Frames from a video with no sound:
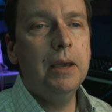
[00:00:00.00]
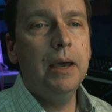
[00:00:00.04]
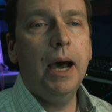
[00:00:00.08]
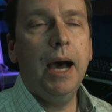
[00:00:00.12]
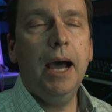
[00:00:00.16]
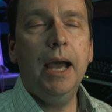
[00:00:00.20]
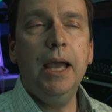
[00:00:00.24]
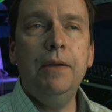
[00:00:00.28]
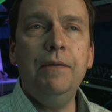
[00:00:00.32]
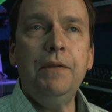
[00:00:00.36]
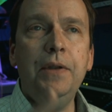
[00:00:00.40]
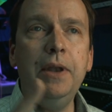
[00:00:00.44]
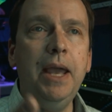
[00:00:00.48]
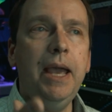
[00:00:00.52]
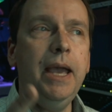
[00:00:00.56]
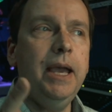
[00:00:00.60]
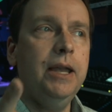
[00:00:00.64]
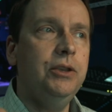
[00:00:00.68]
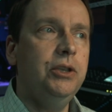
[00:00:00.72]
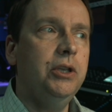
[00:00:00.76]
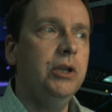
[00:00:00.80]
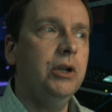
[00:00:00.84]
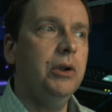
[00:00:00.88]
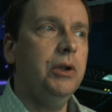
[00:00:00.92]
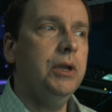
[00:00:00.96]
I haven't
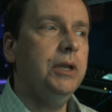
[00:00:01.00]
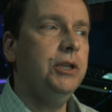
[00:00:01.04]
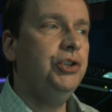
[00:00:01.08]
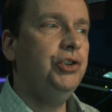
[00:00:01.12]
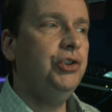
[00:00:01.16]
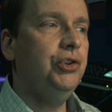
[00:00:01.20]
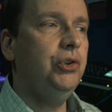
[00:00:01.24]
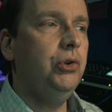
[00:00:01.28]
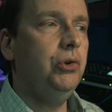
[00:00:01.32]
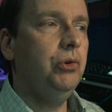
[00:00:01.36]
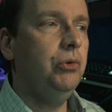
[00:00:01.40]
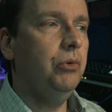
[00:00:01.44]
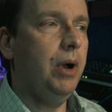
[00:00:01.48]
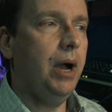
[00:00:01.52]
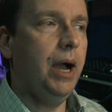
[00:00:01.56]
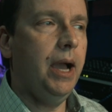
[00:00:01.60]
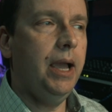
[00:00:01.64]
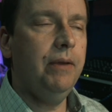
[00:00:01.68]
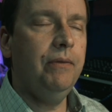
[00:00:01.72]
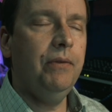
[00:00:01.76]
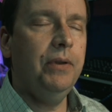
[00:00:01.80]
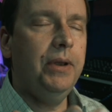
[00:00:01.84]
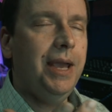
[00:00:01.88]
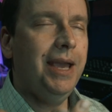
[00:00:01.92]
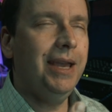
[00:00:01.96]
had your issue. I
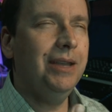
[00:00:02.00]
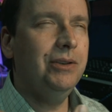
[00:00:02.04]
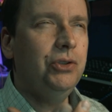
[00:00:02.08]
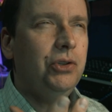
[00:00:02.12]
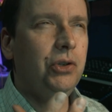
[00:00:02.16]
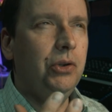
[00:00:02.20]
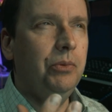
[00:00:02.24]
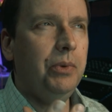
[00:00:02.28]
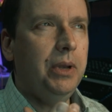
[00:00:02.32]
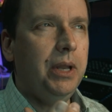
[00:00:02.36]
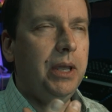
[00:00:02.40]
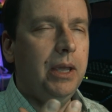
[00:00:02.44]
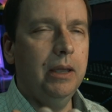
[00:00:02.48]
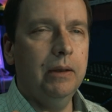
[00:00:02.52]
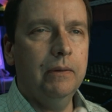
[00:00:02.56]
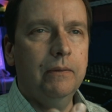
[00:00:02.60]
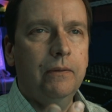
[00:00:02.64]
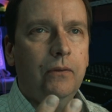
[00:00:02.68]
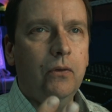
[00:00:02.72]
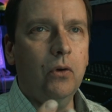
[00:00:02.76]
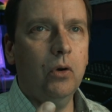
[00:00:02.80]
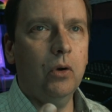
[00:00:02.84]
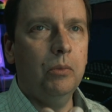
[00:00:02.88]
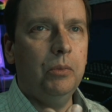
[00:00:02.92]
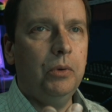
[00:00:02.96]
haven't had too many
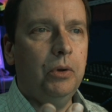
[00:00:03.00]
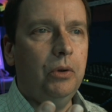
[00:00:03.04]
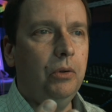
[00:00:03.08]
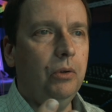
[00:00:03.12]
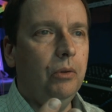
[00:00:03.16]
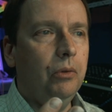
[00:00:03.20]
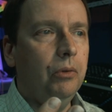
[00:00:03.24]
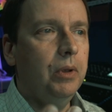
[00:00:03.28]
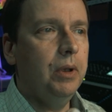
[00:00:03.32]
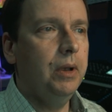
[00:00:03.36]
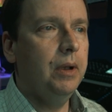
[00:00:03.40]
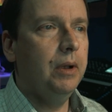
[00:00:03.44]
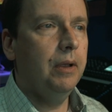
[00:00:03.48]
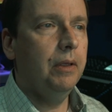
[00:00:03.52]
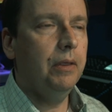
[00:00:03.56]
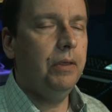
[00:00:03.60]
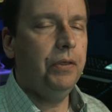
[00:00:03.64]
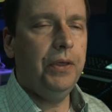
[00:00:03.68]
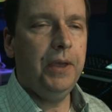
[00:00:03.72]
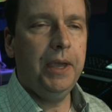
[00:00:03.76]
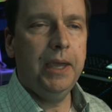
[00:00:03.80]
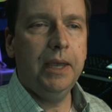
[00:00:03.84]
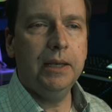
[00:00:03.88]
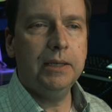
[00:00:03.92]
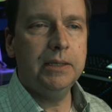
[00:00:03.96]
informal
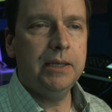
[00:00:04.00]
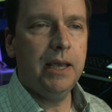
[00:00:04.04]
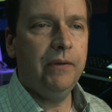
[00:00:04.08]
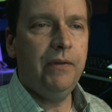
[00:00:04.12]
things.